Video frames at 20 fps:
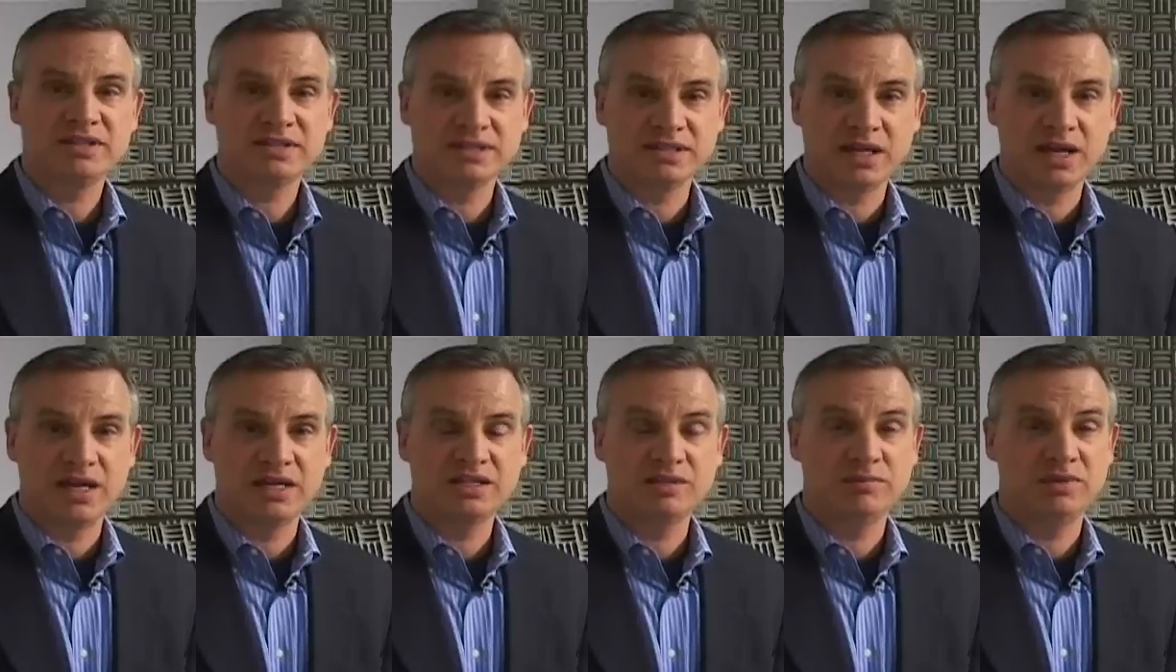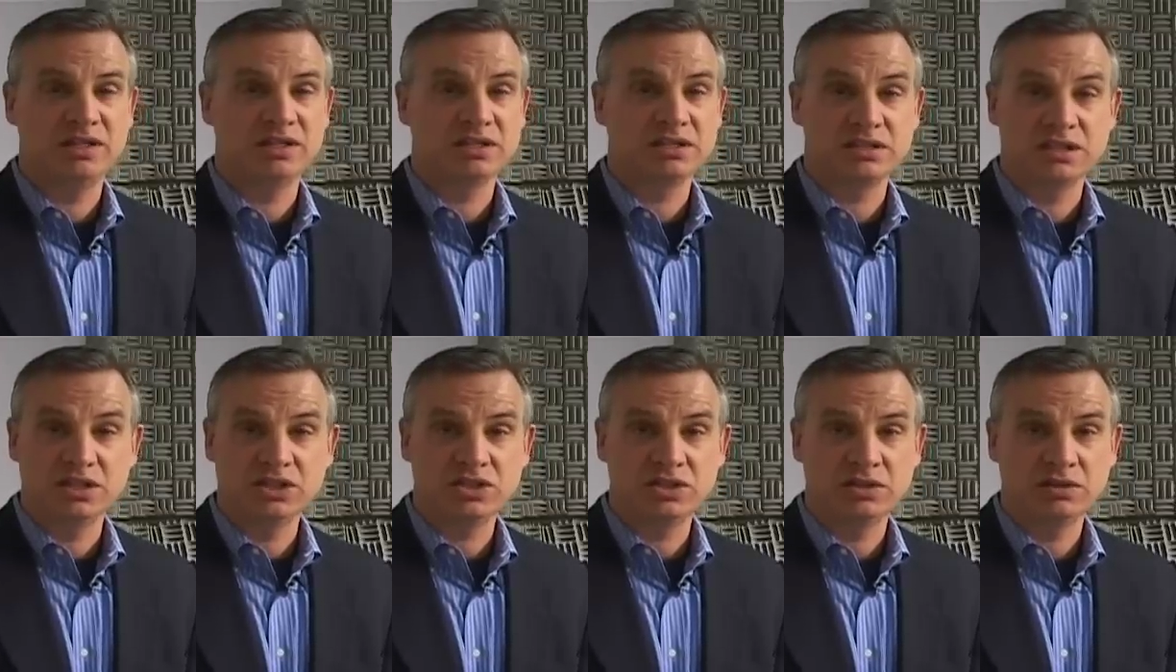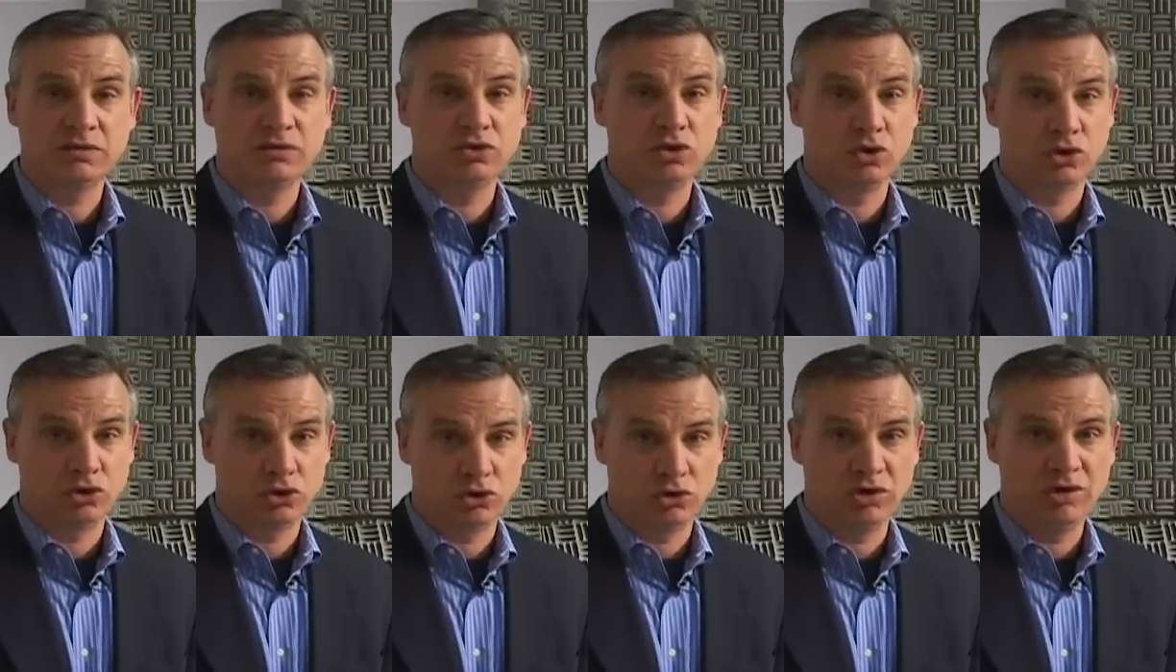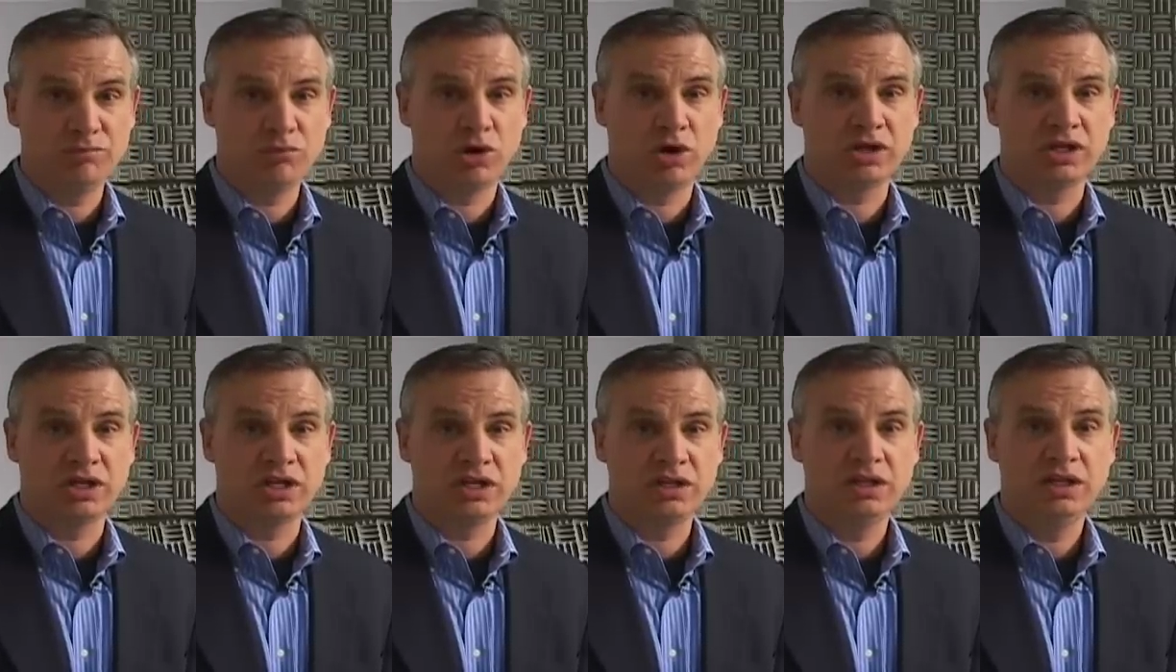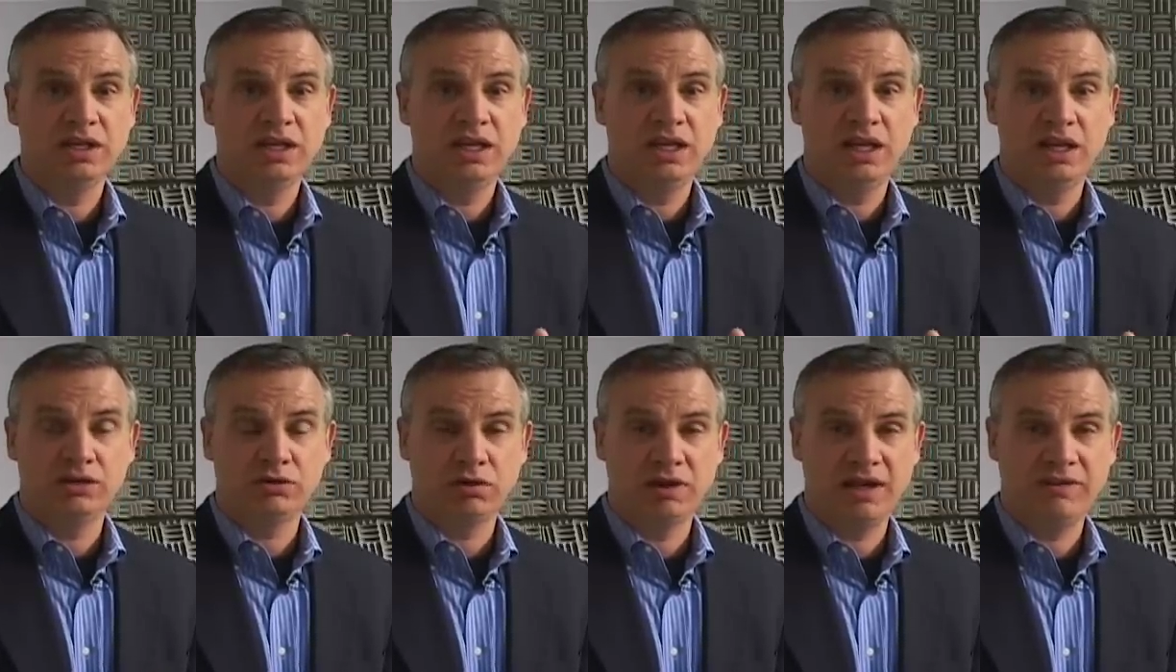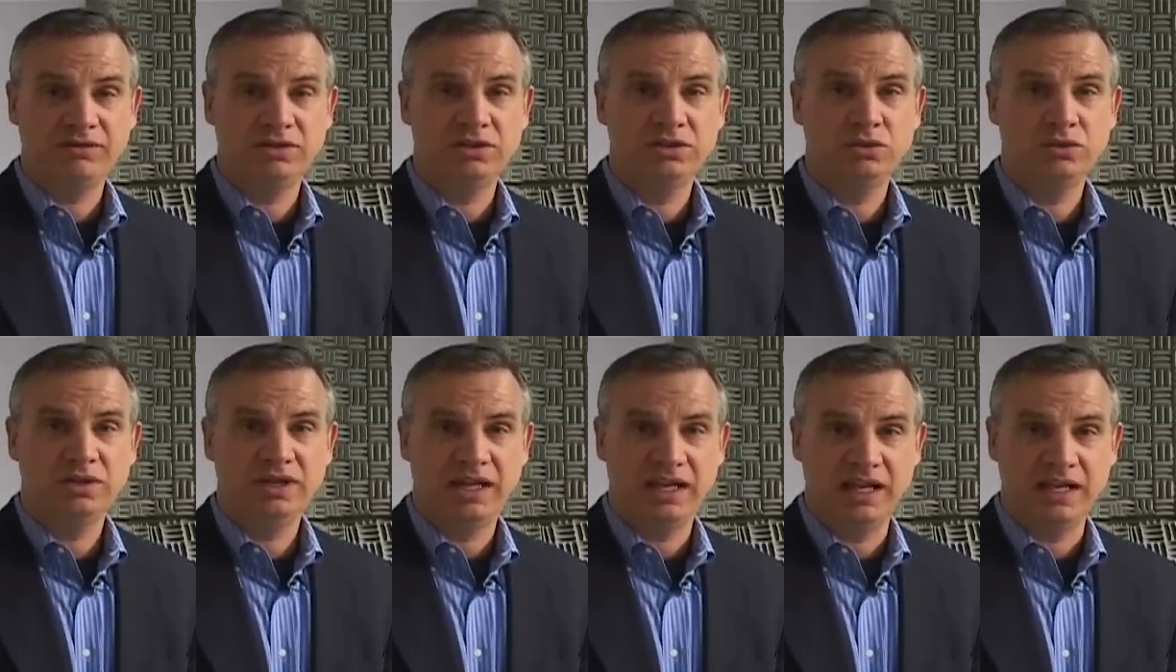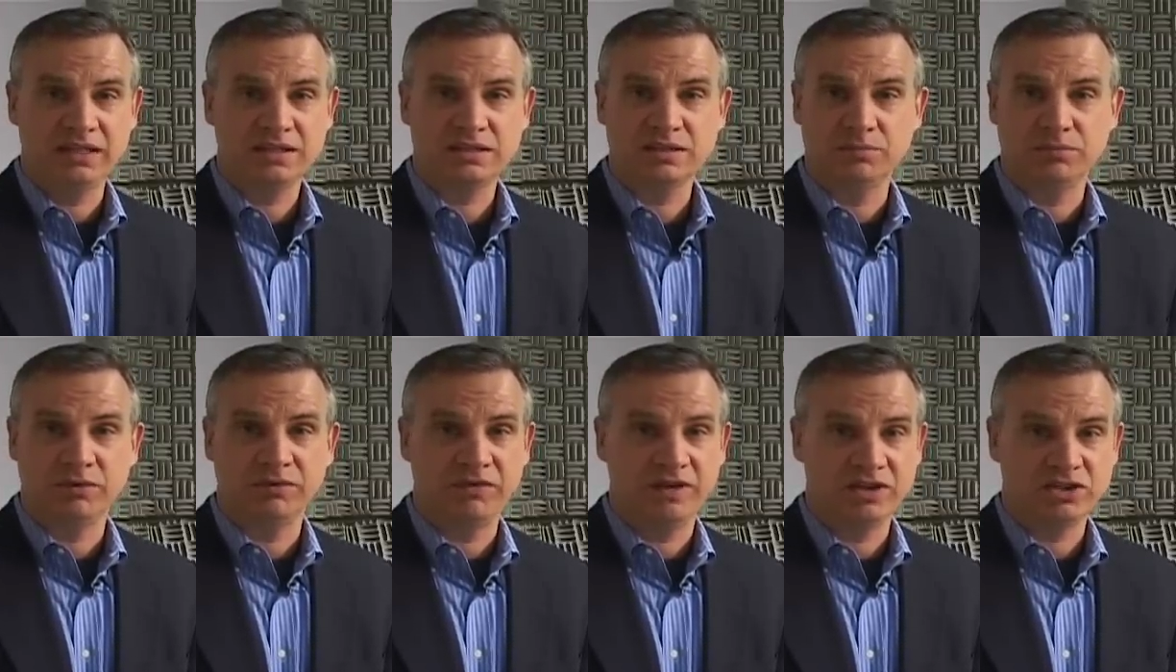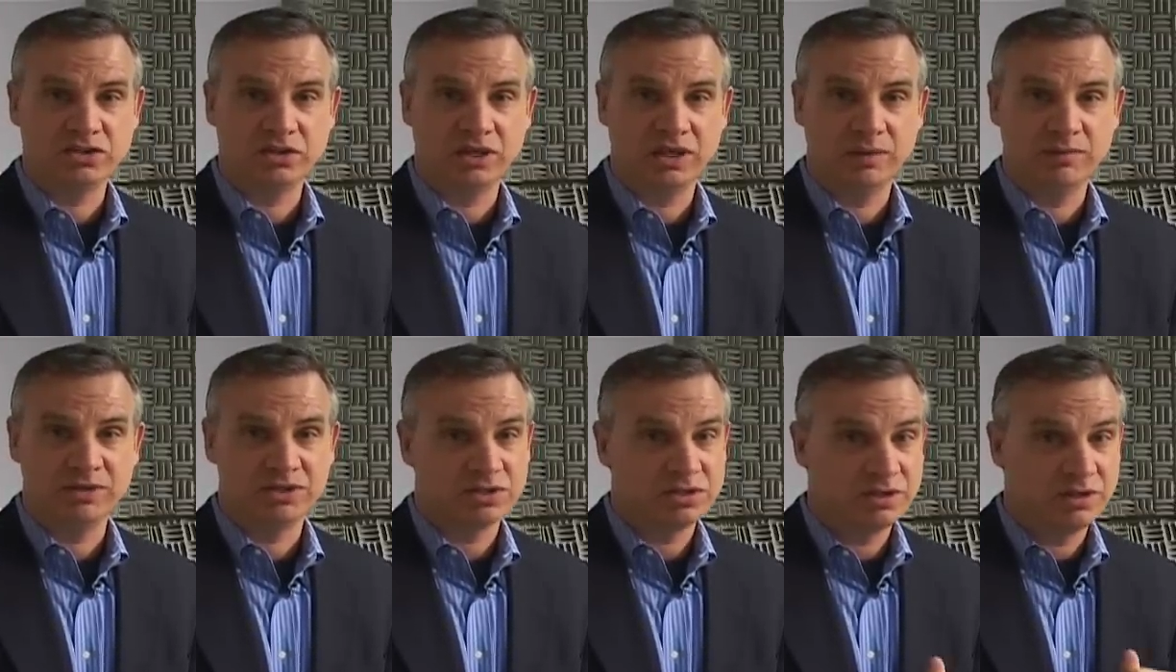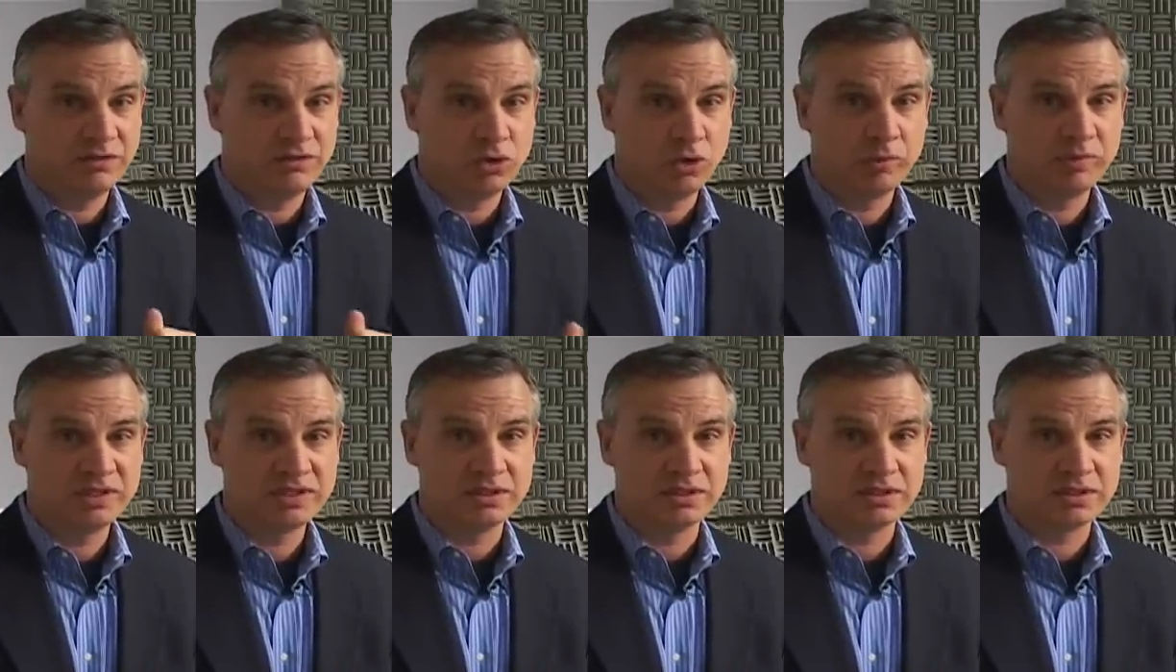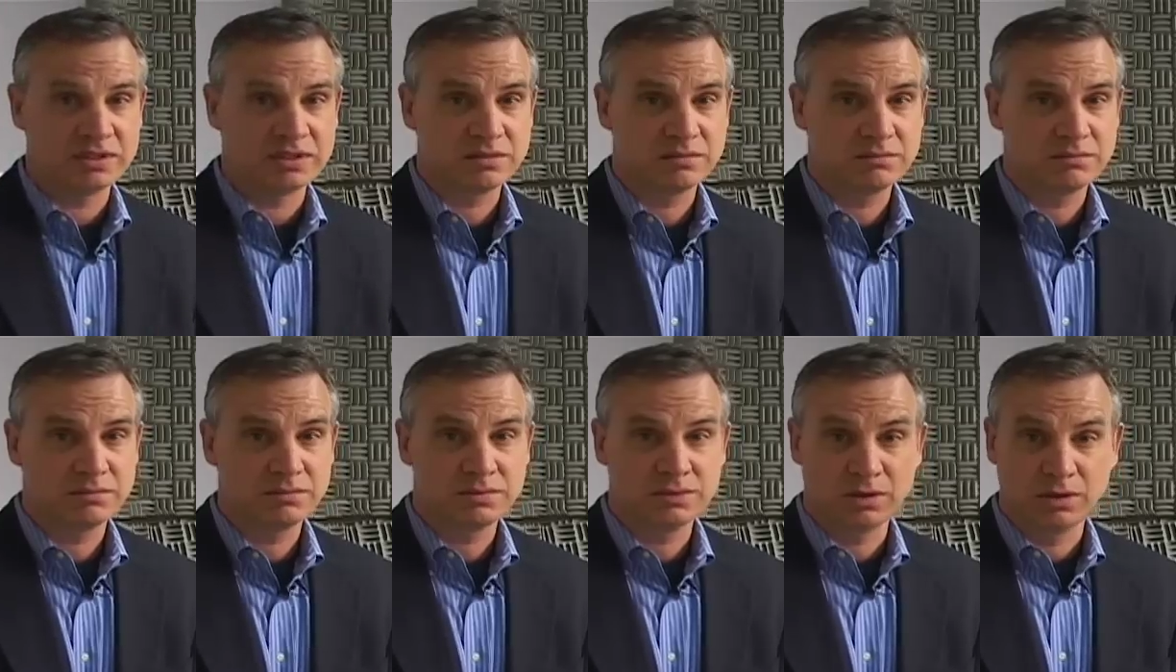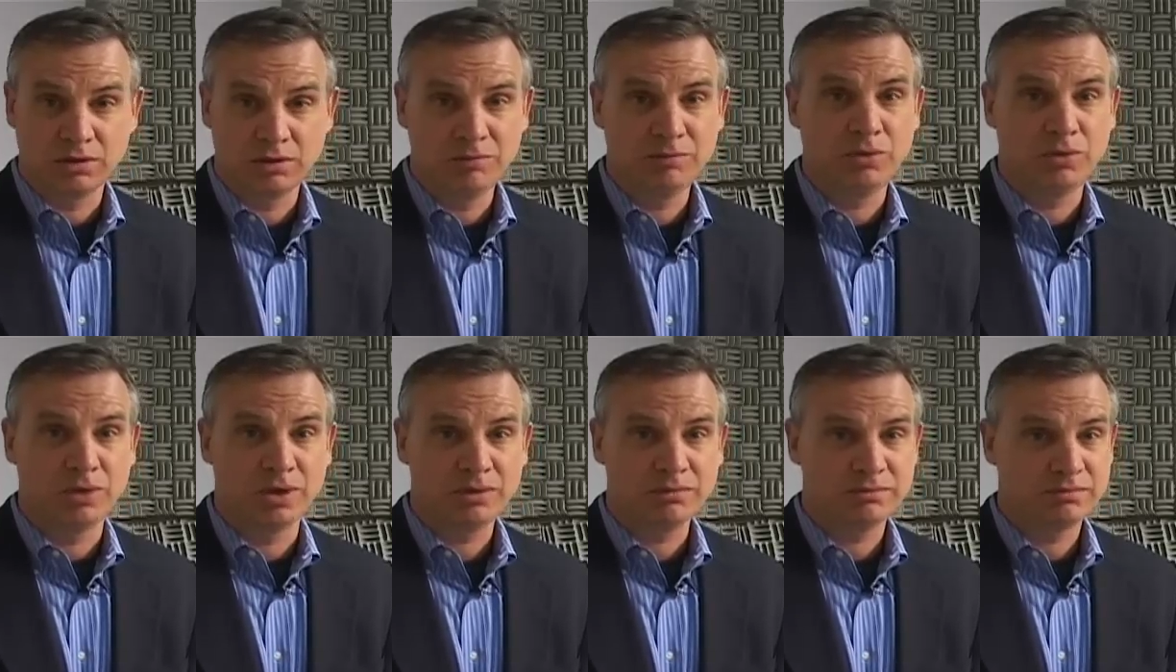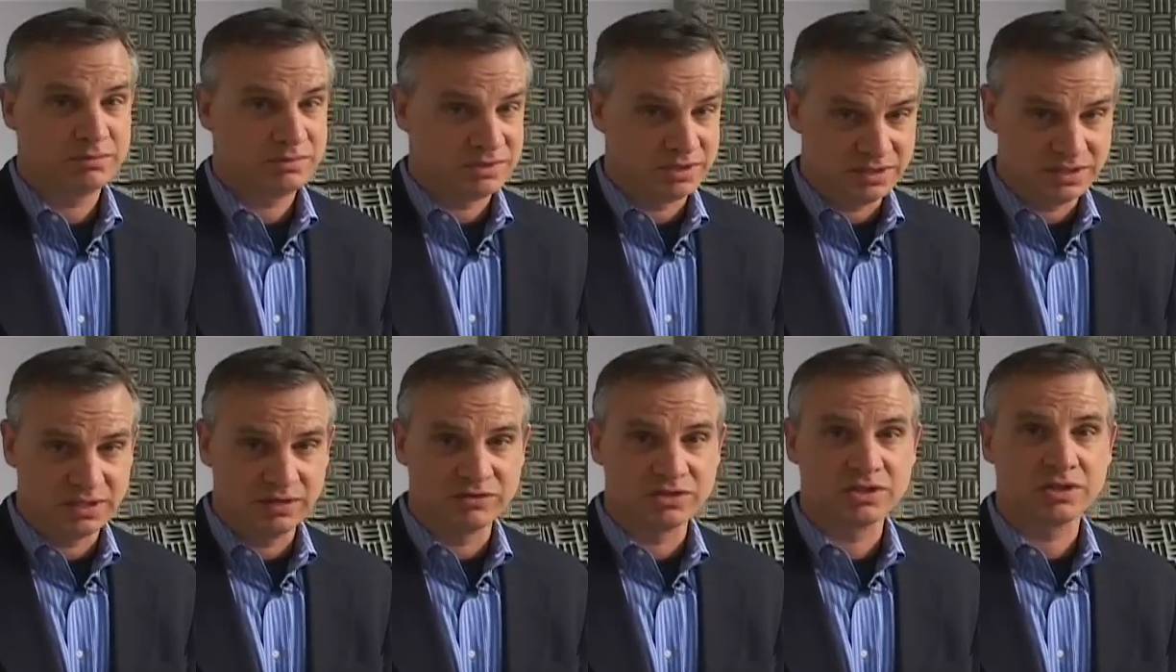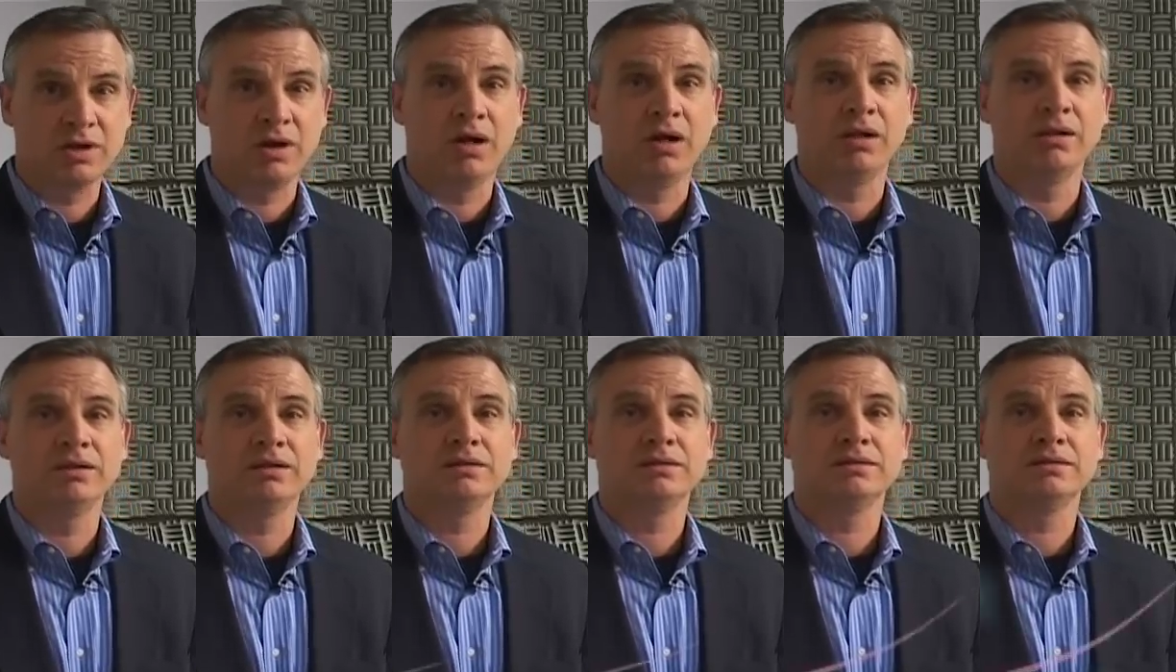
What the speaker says: is designed to be an extension of your current marketing and crafted to enhance the professional image of your business. To learn more, just give us a call.